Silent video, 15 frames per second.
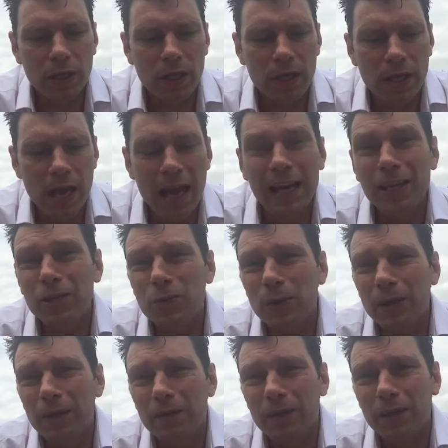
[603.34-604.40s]
in the age
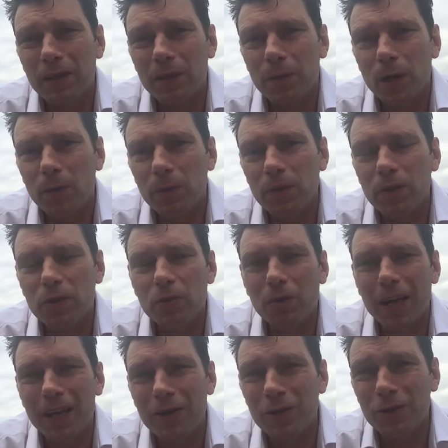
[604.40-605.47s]
we're living at the moment, this
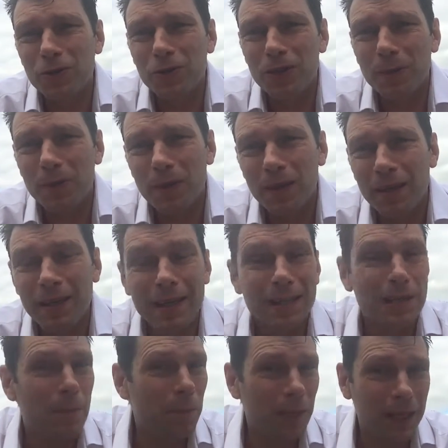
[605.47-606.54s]
relationship thing
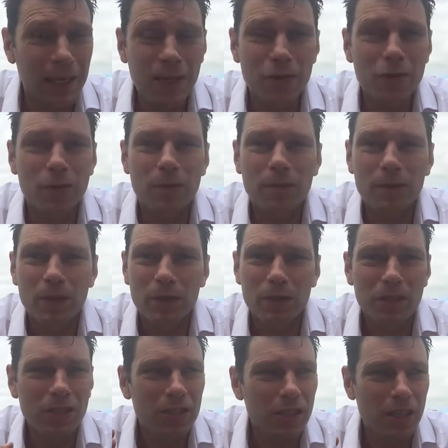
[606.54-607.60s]
is a big issue. Now,
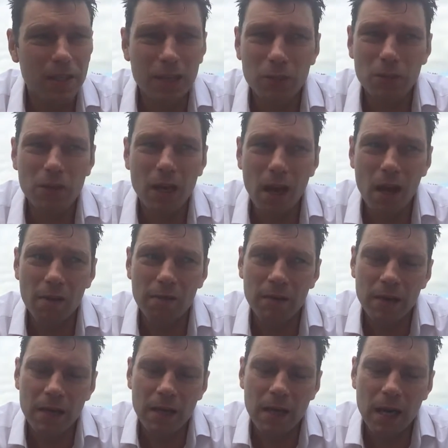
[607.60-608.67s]
this was love.
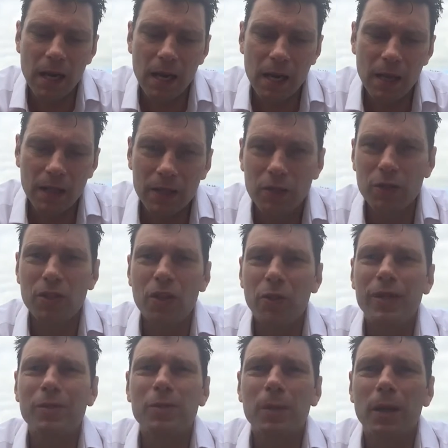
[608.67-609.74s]
This is your
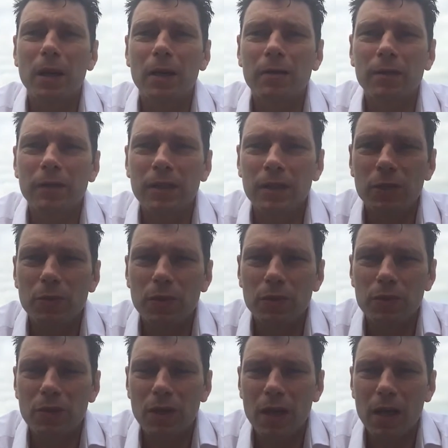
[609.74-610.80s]
intimate love. This
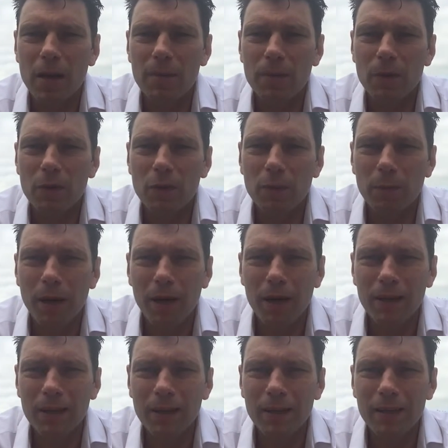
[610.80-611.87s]
was your
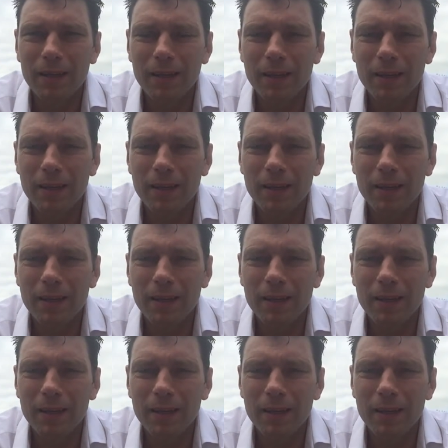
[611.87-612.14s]
partner.